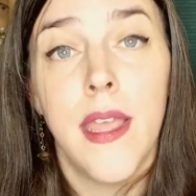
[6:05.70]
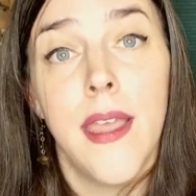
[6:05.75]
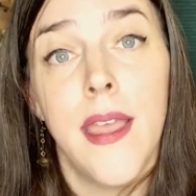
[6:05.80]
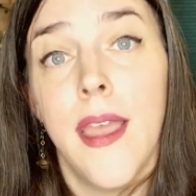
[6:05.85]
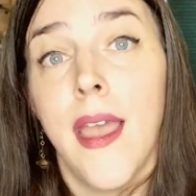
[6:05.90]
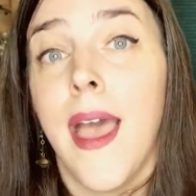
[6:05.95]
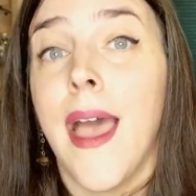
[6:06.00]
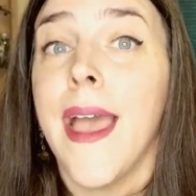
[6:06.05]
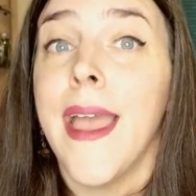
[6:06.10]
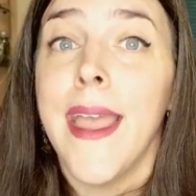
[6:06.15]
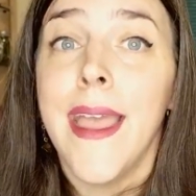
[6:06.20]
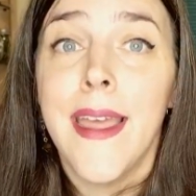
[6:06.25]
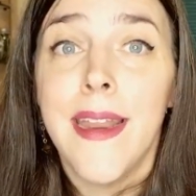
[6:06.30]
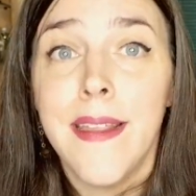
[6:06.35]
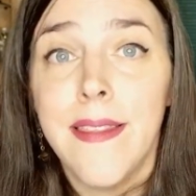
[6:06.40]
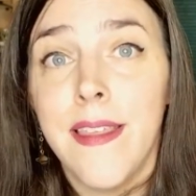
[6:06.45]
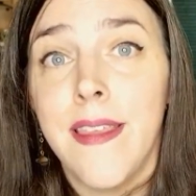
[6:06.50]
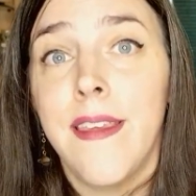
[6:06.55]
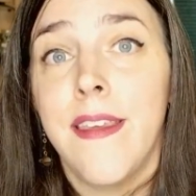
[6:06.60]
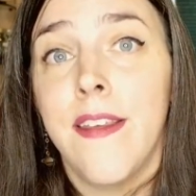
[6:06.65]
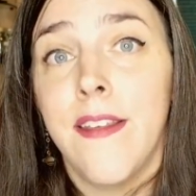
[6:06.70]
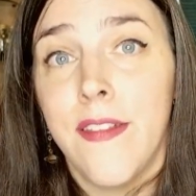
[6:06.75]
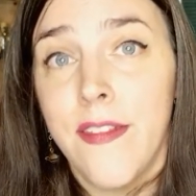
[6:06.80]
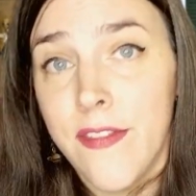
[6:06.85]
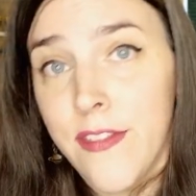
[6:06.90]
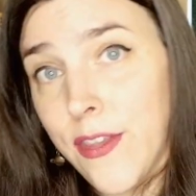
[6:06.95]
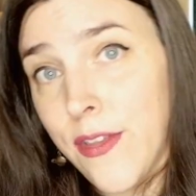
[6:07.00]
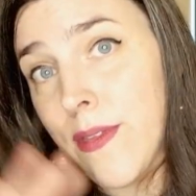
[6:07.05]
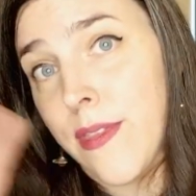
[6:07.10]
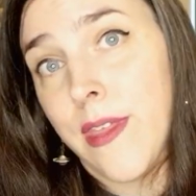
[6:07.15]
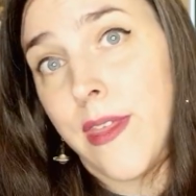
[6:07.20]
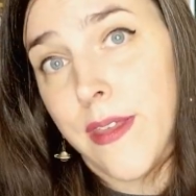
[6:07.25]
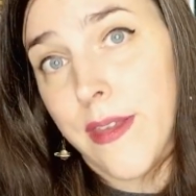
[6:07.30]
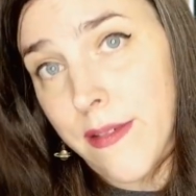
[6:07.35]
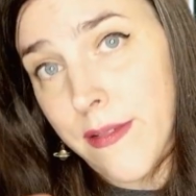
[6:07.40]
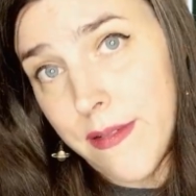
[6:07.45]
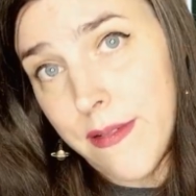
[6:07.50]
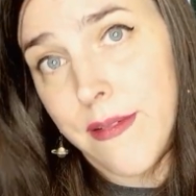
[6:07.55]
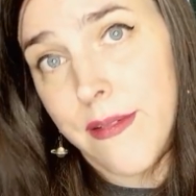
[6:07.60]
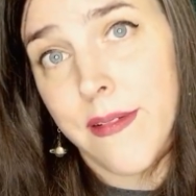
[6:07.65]
added the yeast to the
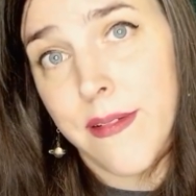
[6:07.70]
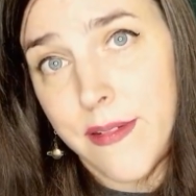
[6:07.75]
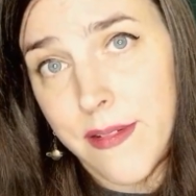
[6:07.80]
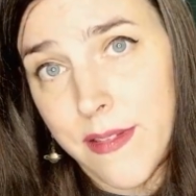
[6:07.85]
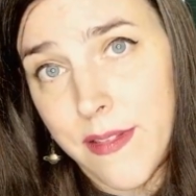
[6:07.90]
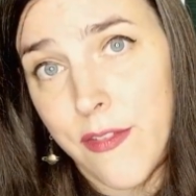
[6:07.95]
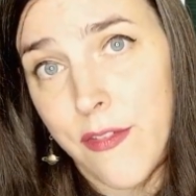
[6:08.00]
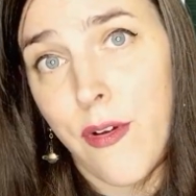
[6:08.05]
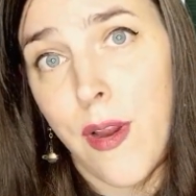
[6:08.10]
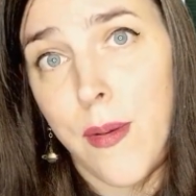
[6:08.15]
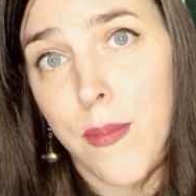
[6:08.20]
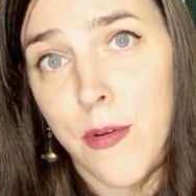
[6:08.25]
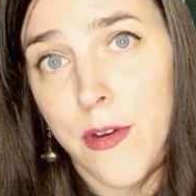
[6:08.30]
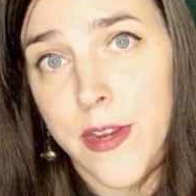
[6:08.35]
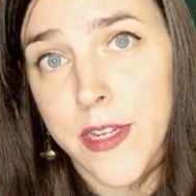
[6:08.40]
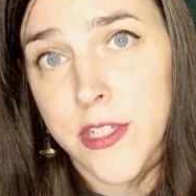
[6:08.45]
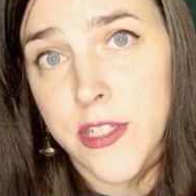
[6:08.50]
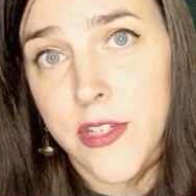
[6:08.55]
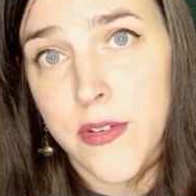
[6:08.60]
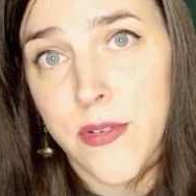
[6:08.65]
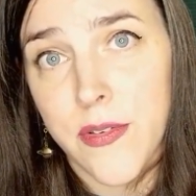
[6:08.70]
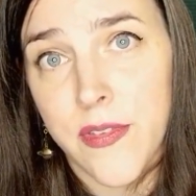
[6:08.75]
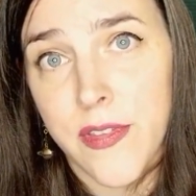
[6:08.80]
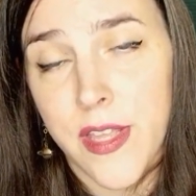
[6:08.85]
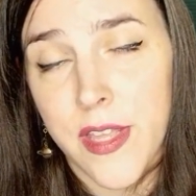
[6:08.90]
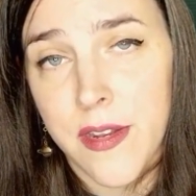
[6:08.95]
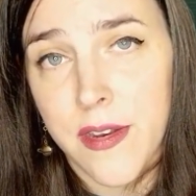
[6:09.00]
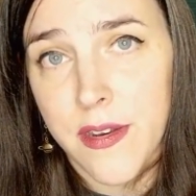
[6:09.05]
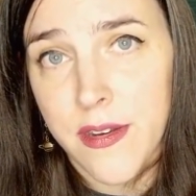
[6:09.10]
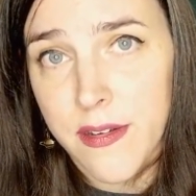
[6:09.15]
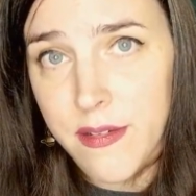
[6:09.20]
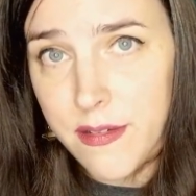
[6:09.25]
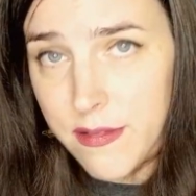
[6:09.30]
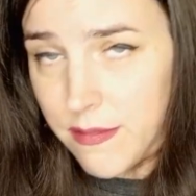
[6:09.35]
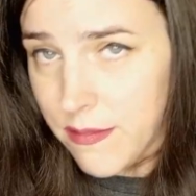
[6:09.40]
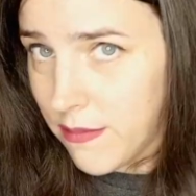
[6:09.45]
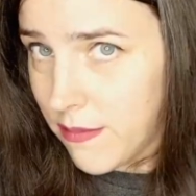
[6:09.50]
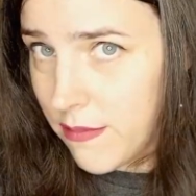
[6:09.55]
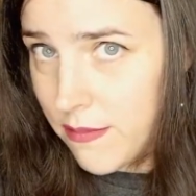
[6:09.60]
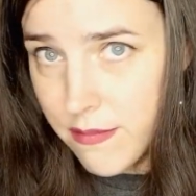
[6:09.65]
strawberry juice and
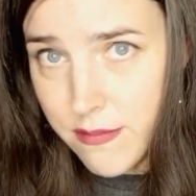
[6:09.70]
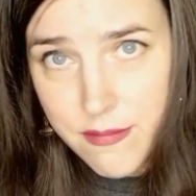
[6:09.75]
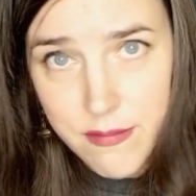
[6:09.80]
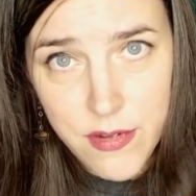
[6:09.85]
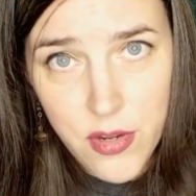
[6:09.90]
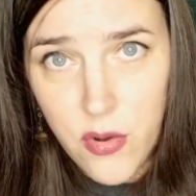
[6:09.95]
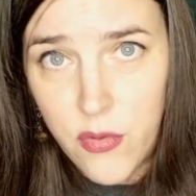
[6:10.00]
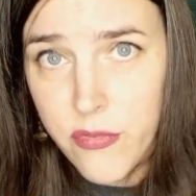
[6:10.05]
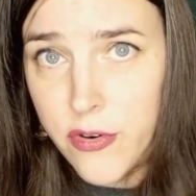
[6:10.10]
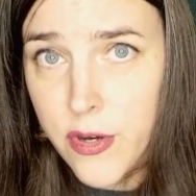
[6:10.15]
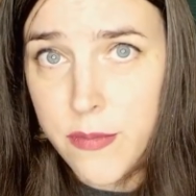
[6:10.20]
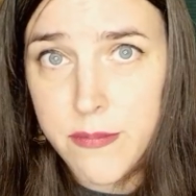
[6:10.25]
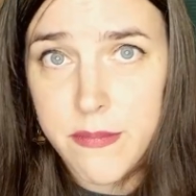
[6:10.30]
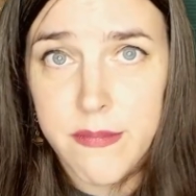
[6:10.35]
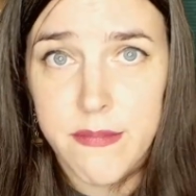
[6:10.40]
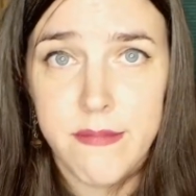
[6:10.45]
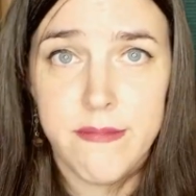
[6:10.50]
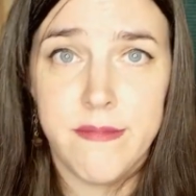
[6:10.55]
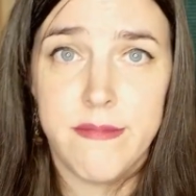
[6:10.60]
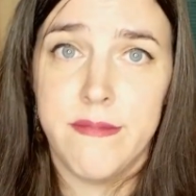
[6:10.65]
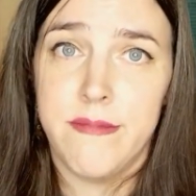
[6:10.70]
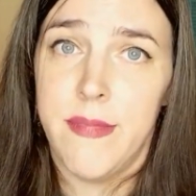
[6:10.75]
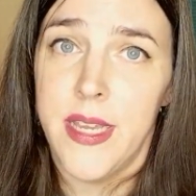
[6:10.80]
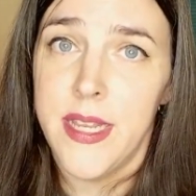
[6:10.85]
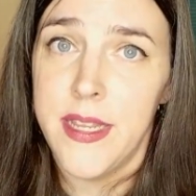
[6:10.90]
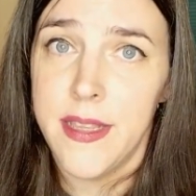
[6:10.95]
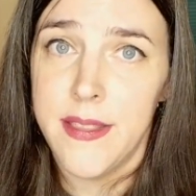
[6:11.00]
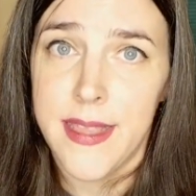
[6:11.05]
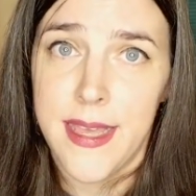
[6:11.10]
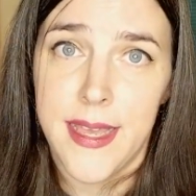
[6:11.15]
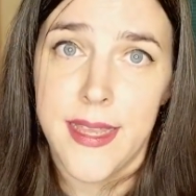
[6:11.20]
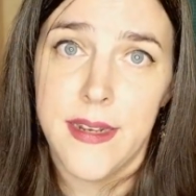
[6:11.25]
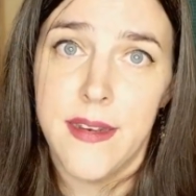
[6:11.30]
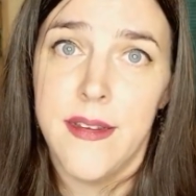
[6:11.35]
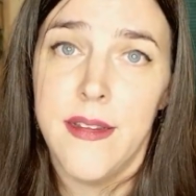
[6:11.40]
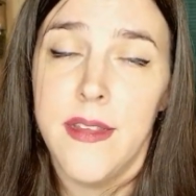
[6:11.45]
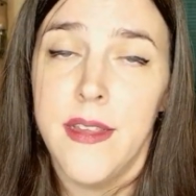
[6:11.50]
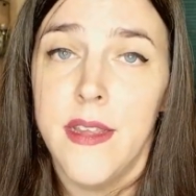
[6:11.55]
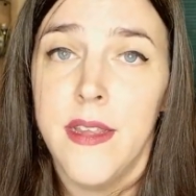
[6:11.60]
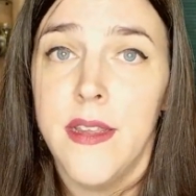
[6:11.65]
Go Firm. I did that.
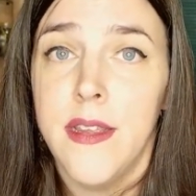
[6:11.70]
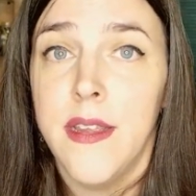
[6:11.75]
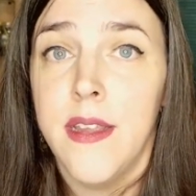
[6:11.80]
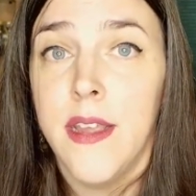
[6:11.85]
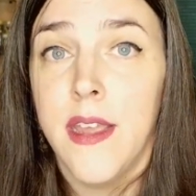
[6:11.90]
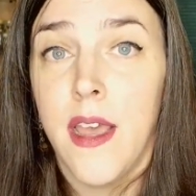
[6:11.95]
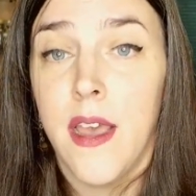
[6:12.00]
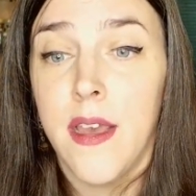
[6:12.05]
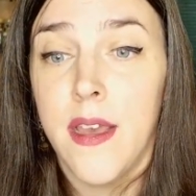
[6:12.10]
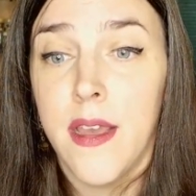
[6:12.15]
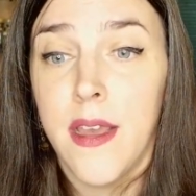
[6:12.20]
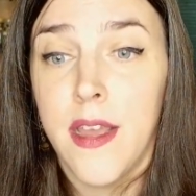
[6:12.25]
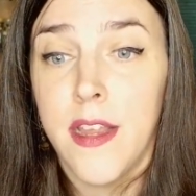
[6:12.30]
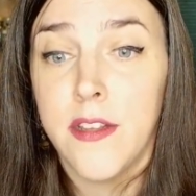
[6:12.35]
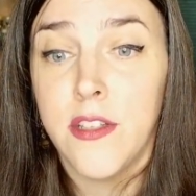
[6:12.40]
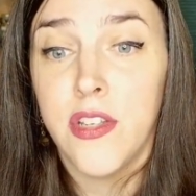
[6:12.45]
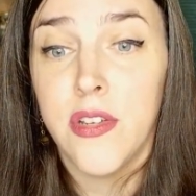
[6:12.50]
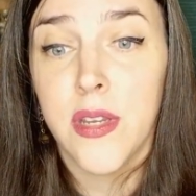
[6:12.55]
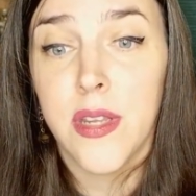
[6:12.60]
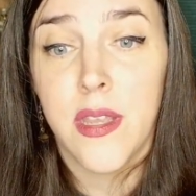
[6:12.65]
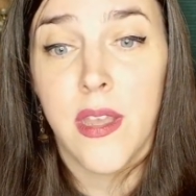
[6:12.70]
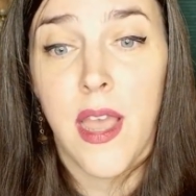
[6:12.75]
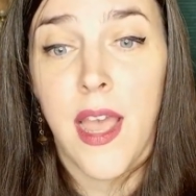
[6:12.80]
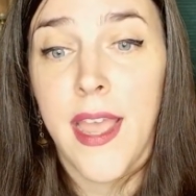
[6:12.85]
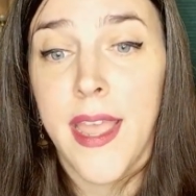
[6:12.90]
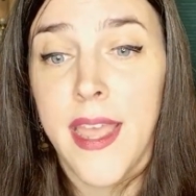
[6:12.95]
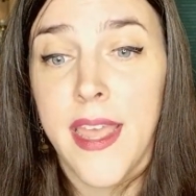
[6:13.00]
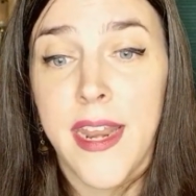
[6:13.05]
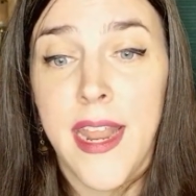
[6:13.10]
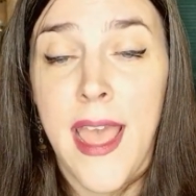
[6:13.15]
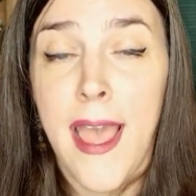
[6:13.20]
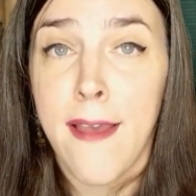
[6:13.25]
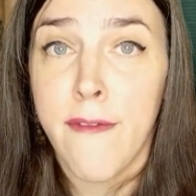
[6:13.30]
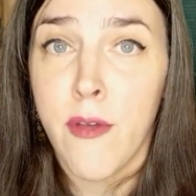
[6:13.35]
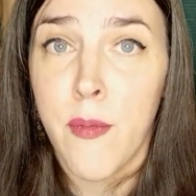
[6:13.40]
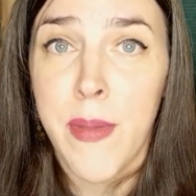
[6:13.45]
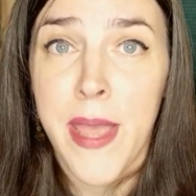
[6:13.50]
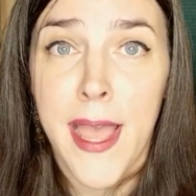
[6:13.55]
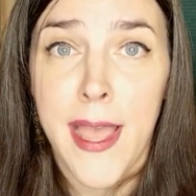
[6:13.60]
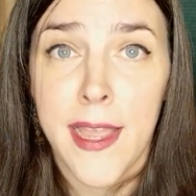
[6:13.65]
I had half a
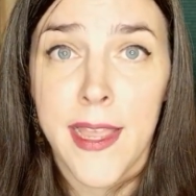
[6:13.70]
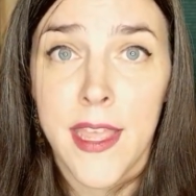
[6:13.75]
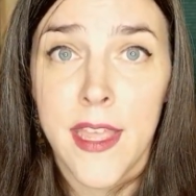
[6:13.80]
packet